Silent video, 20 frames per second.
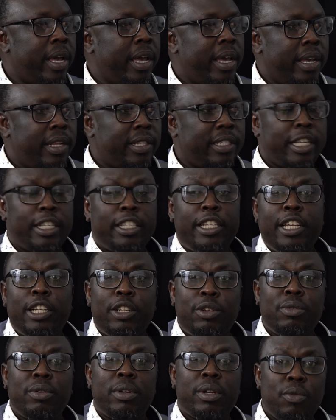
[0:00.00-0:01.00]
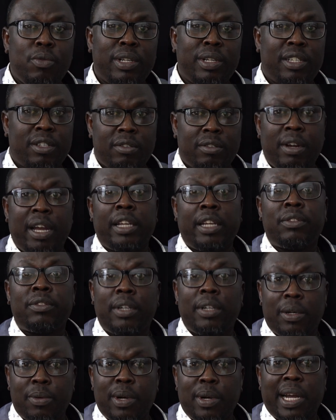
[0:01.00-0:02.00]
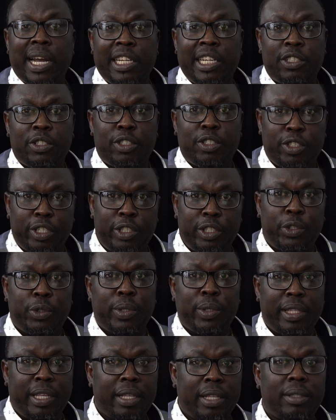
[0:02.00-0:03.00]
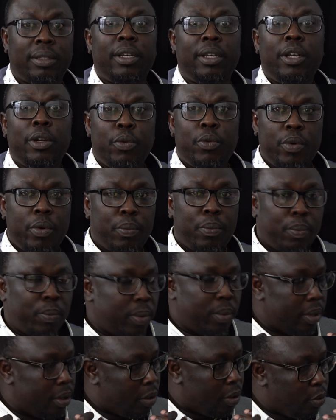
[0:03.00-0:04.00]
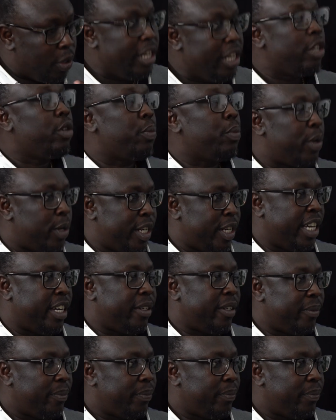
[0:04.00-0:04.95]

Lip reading: It's just they're doing what is right for our country to ensure that we need to protect